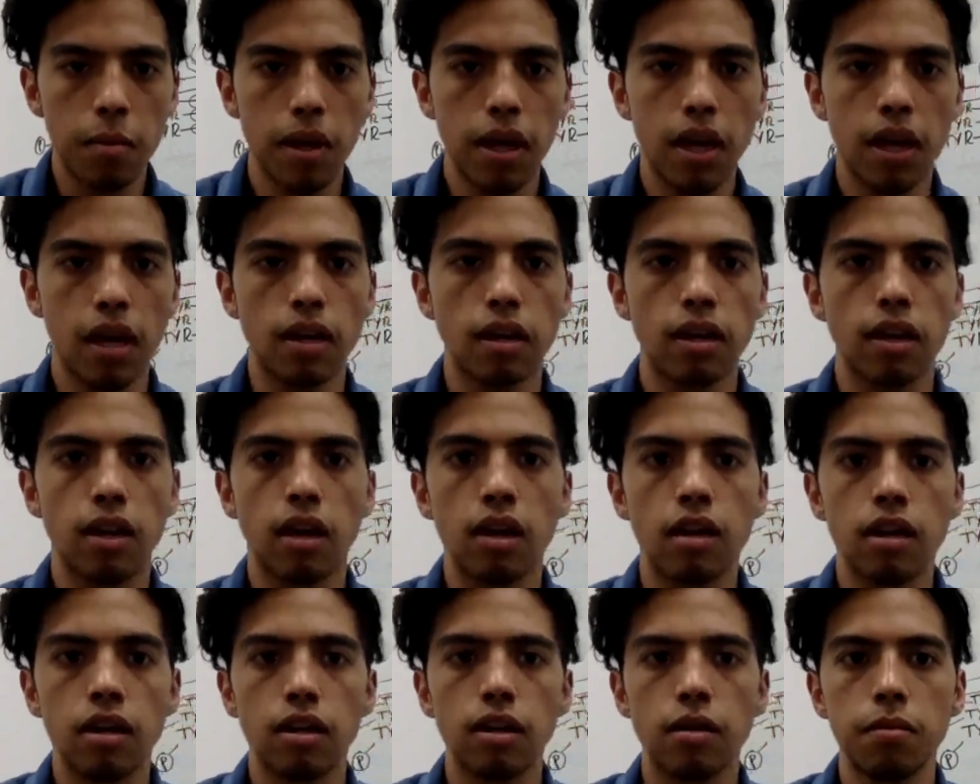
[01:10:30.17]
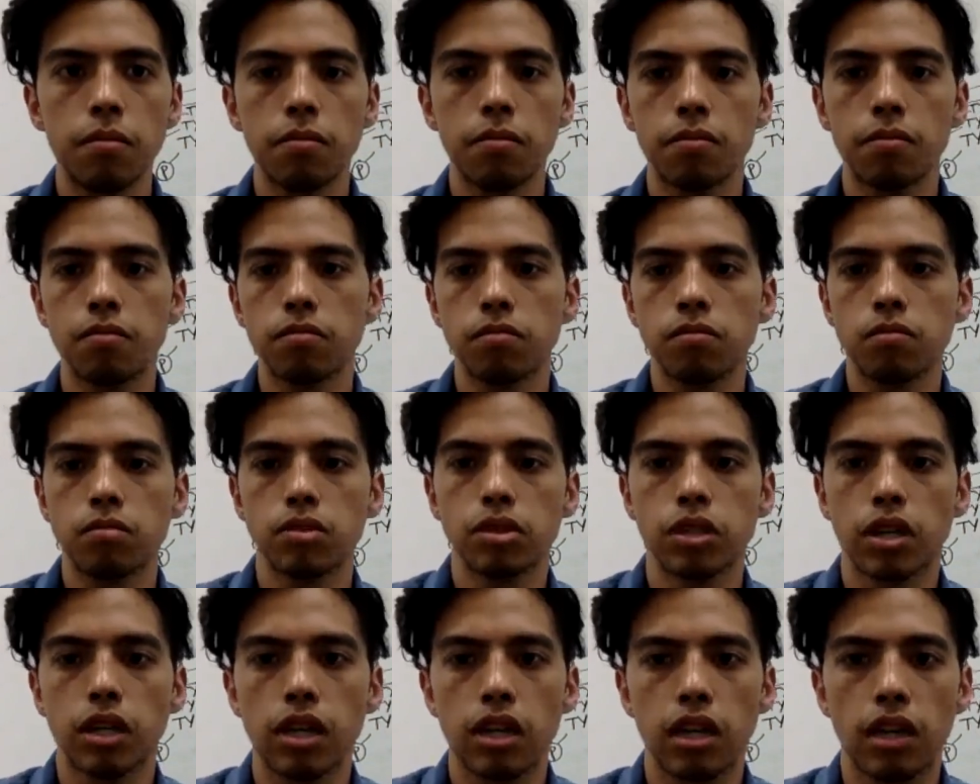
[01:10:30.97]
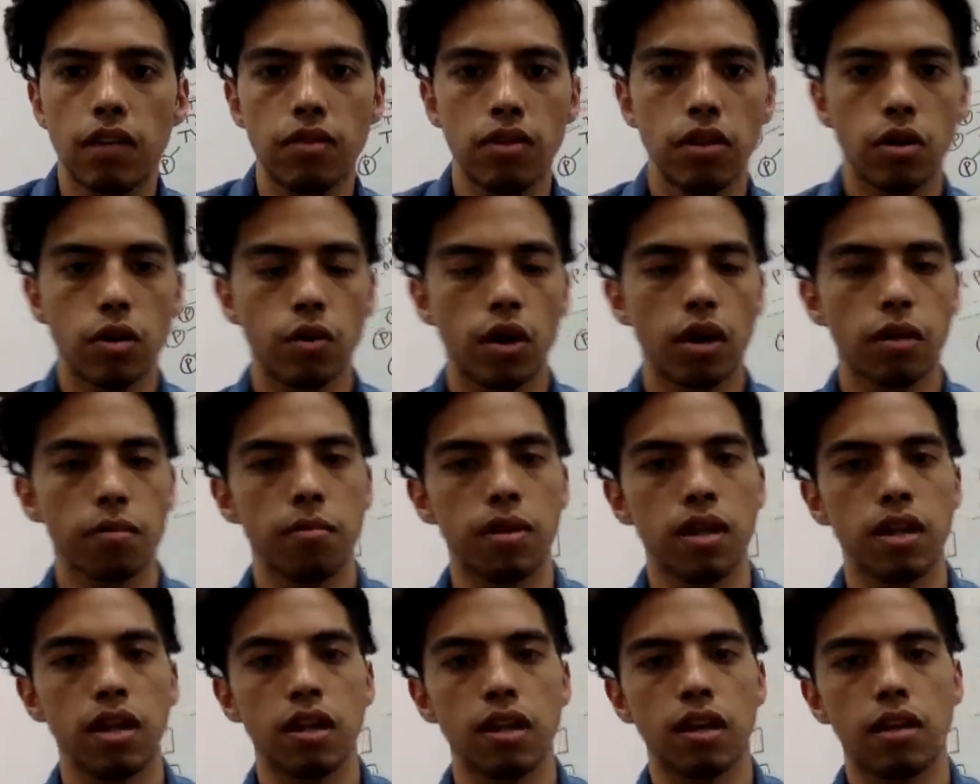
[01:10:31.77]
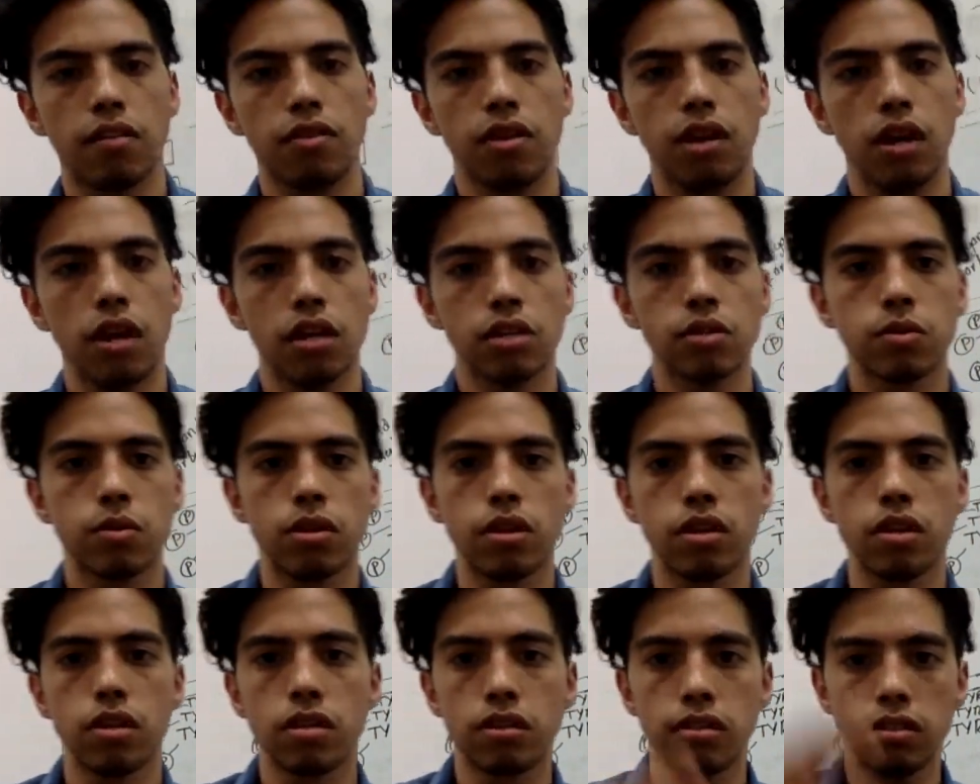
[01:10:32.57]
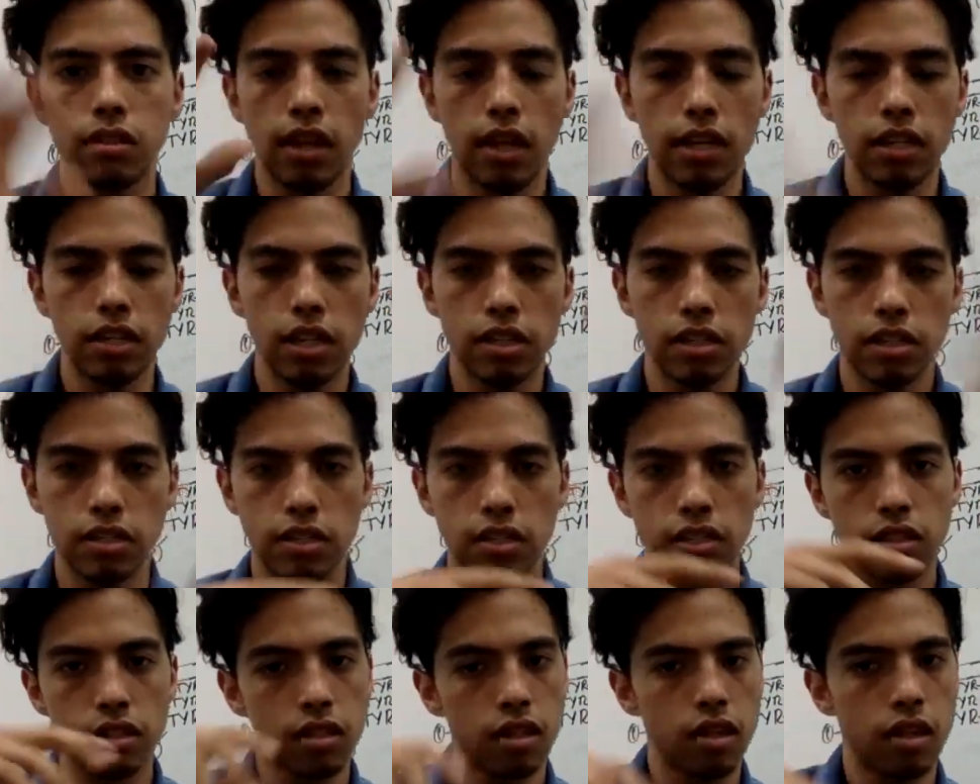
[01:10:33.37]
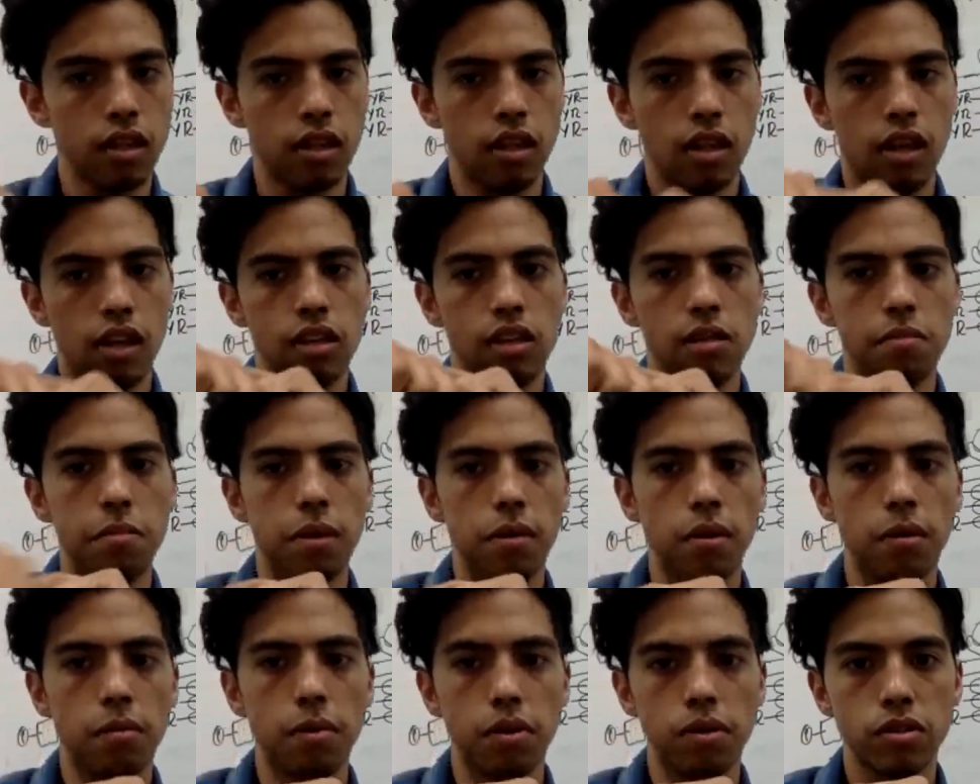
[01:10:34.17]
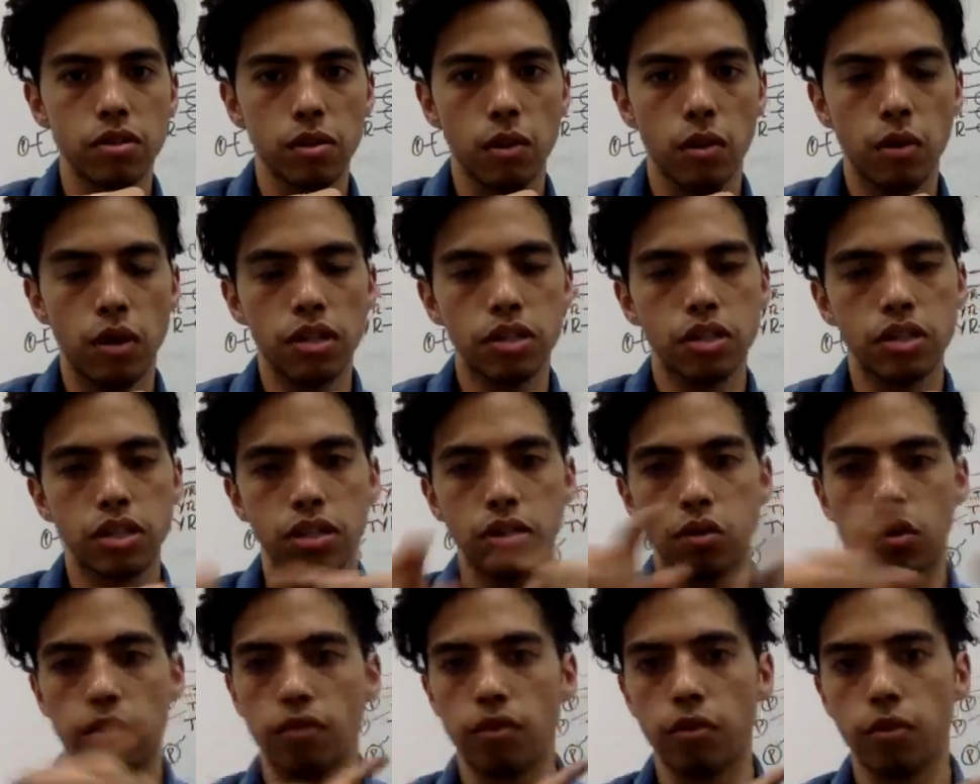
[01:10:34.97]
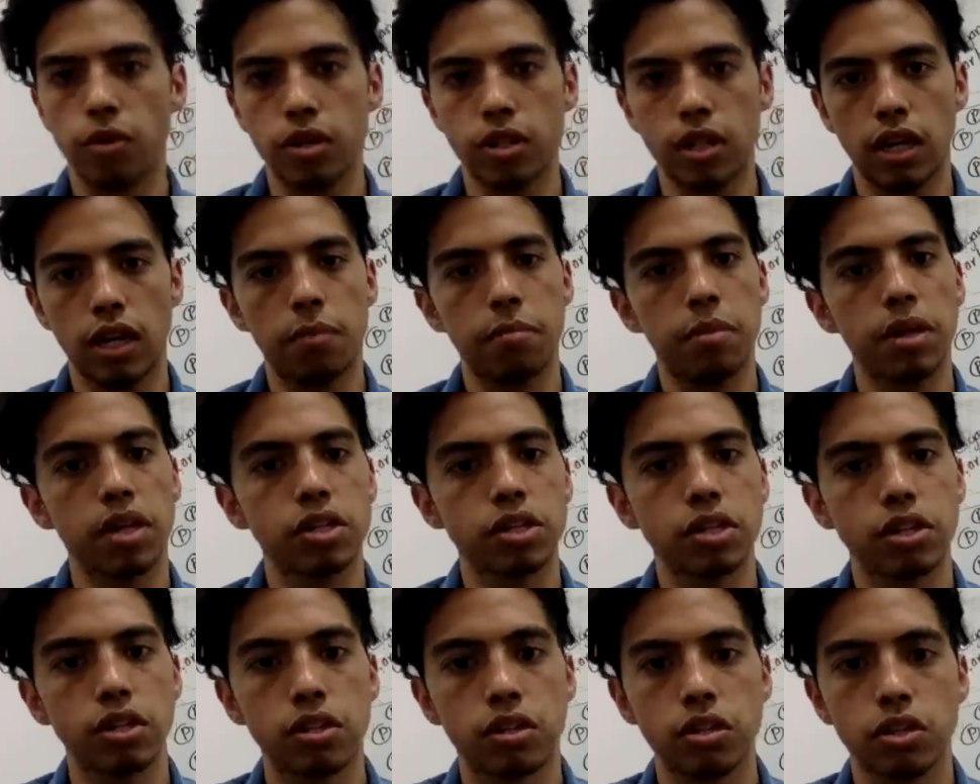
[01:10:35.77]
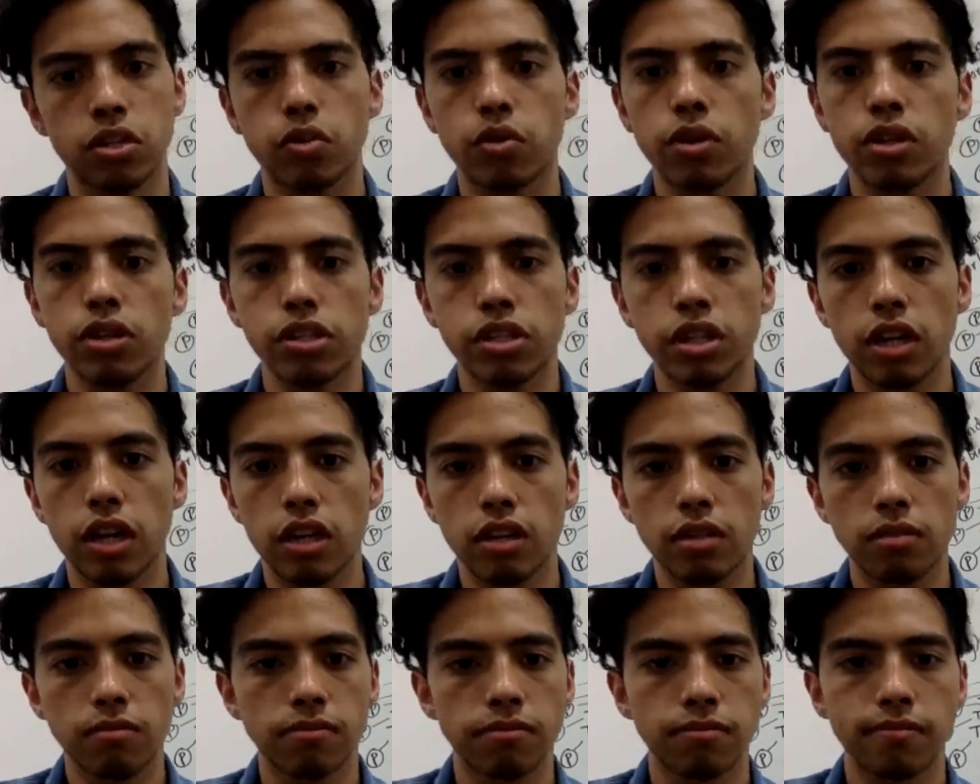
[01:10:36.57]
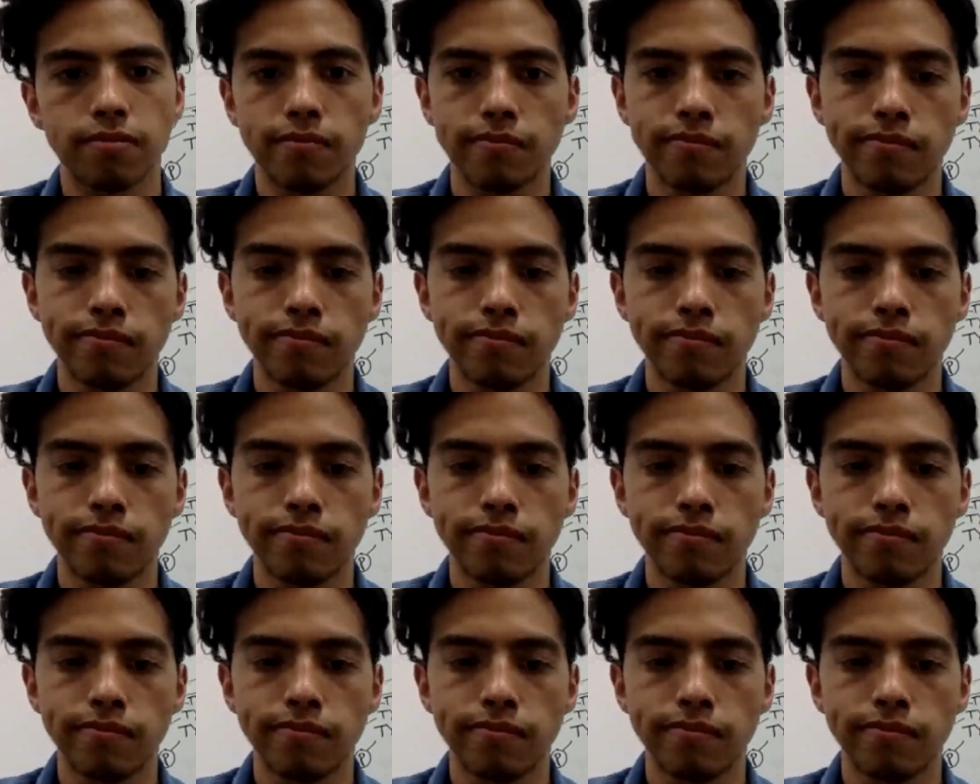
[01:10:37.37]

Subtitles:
But yeah, just going to give you a quick minute if you guys want to digest it and then maybe post a question, or if you want to take a picture or screenshot.